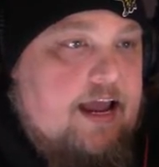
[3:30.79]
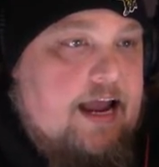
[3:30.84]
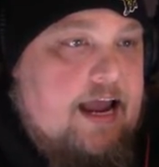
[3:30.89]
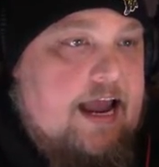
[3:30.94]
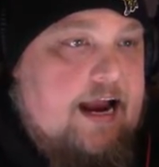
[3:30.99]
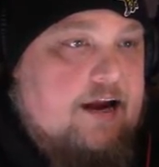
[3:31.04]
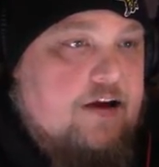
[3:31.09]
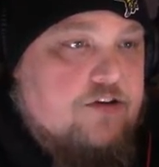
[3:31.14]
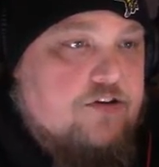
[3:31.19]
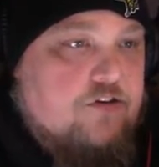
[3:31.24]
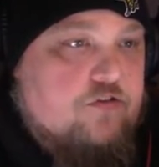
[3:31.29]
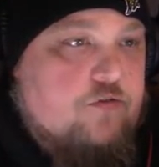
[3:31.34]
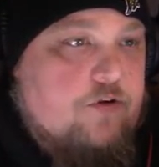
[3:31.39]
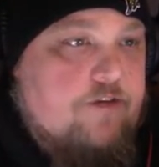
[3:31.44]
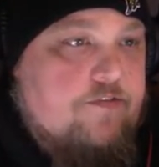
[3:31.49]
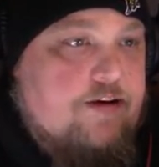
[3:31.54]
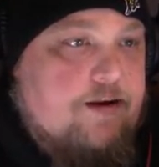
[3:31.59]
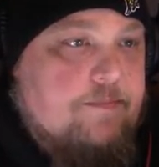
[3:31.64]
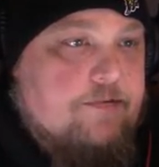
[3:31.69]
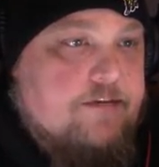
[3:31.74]
Hackers are
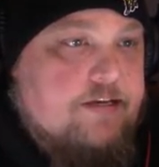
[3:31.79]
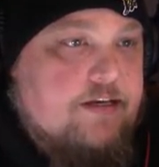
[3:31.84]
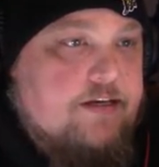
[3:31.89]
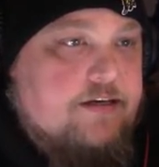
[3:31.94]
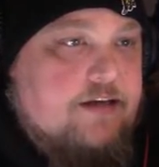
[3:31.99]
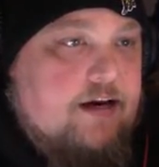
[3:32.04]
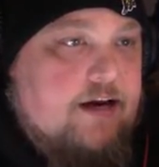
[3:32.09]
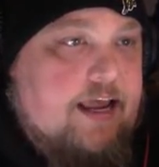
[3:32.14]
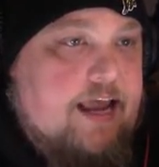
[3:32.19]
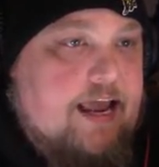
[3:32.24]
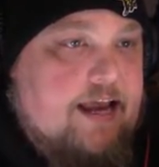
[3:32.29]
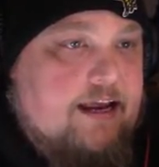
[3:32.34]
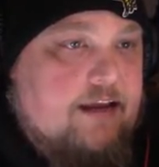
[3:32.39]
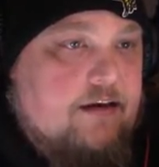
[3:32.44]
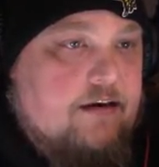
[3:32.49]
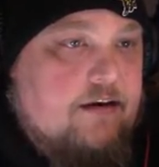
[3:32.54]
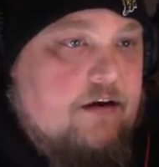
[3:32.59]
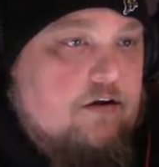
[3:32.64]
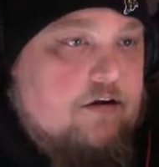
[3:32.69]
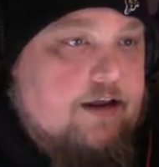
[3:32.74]
25% done
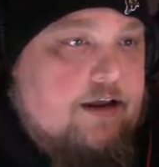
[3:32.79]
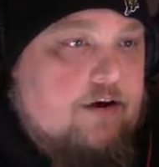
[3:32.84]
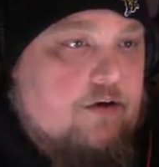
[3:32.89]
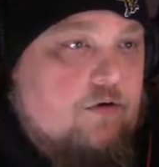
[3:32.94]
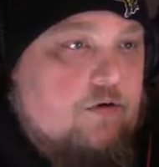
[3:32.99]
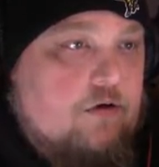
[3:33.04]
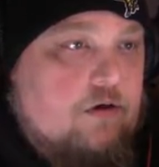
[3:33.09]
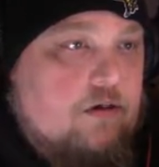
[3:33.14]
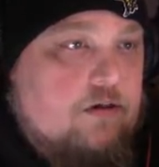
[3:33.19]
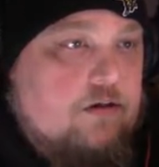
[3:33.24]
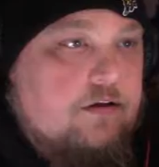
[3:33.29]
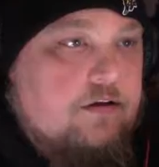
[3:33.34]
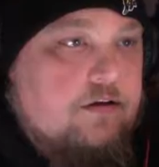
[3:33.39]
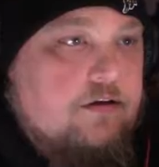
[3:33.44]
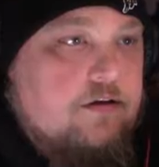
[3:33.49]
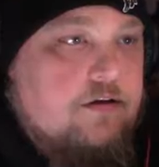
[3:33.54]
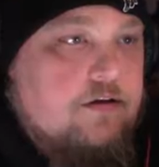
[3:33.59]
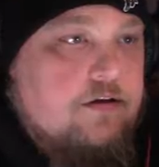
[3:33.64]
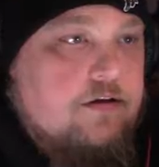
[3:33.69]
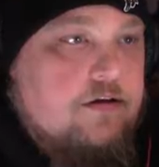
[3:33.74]
hacking. Okay, cool.
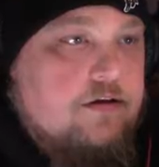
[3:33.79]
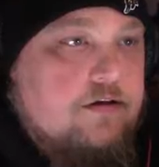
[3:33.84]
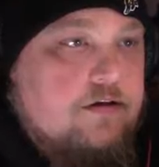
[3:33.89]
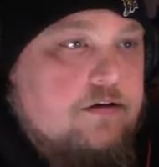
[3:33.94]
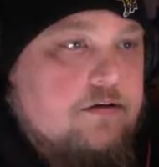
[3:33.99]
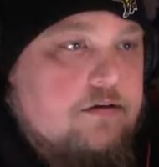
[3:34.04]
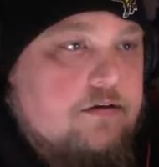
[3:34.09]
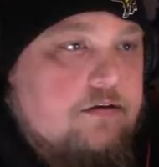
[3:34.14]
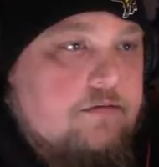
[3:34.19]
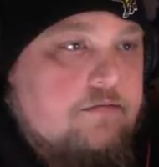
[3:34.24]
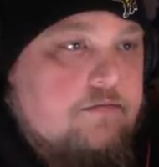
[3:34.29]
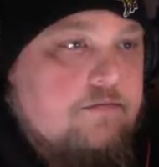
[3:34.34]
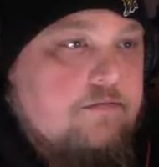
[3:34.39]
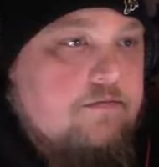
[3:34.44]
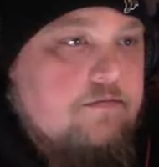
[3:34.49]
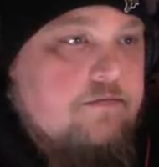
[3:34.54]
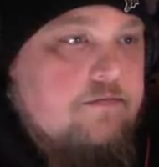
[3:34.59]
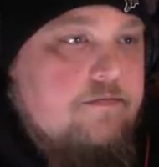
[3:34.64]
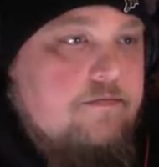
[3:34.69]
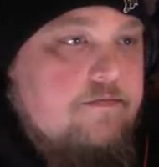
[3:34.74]
Are you so? How are you
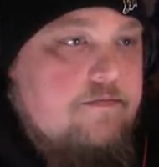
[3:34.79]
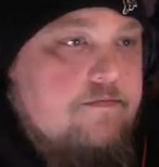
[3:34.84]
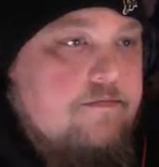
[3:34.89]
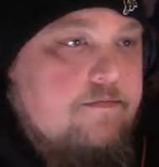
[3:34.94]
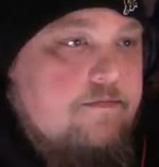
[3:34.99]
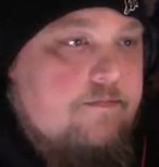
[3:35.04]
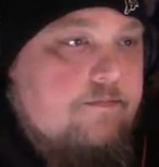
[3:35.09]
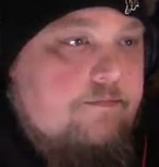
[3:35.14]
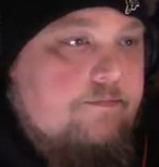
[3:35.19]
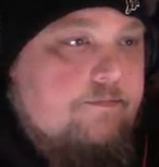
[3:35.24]
so alive?